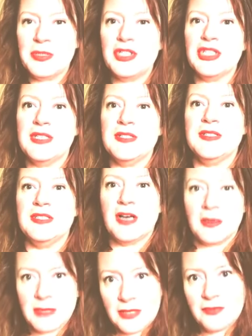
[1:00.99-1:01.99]
which is
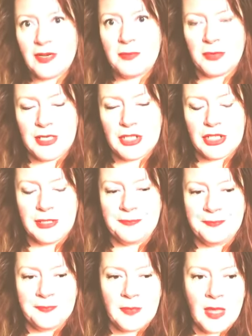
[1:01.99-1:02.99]
dominant vibration.
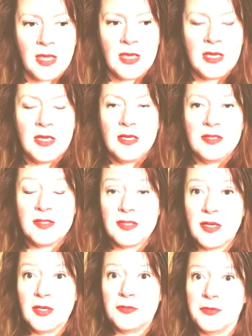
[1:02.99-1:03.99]
So,